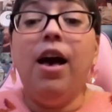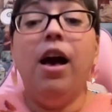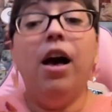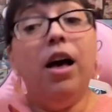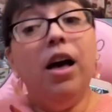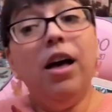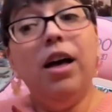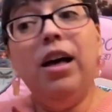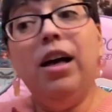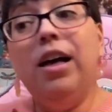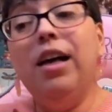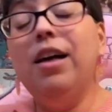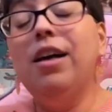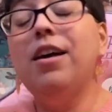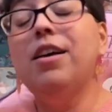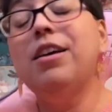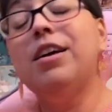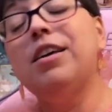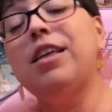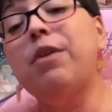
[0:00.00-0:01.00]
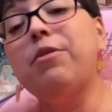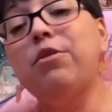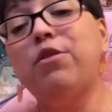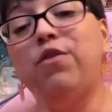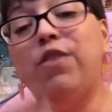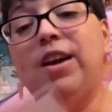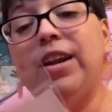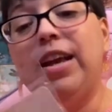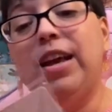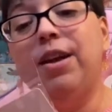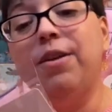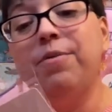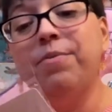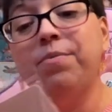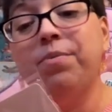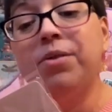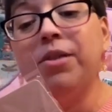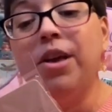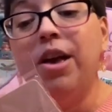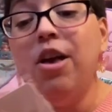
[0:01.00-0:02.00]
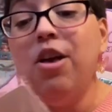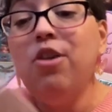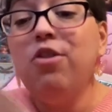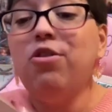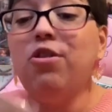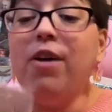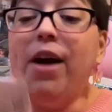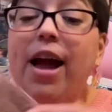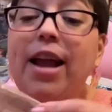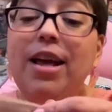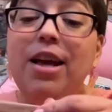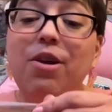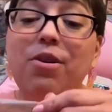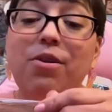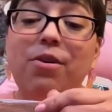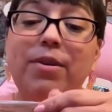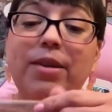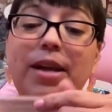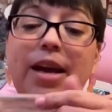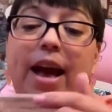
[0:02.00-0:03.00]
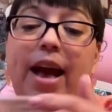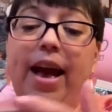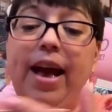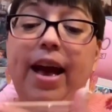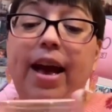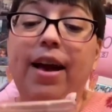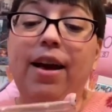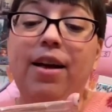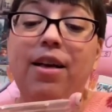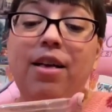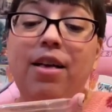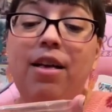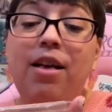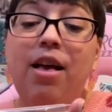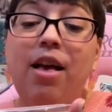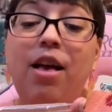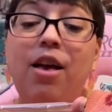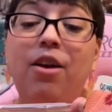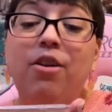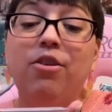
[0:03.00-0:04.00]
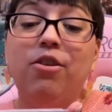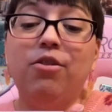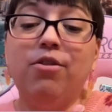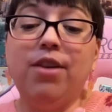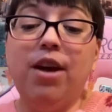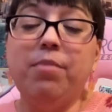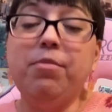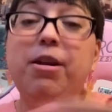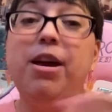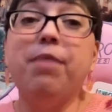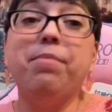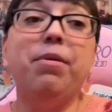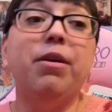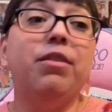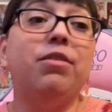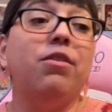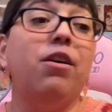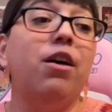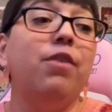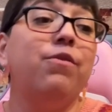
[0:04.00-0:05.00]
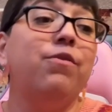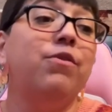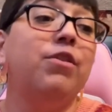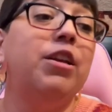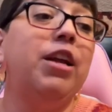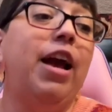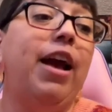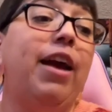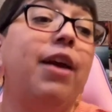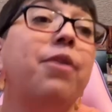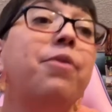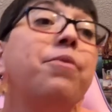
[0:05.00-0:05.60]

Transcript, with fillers: that was funny. So anywho, hey, you saw me get pissed off today.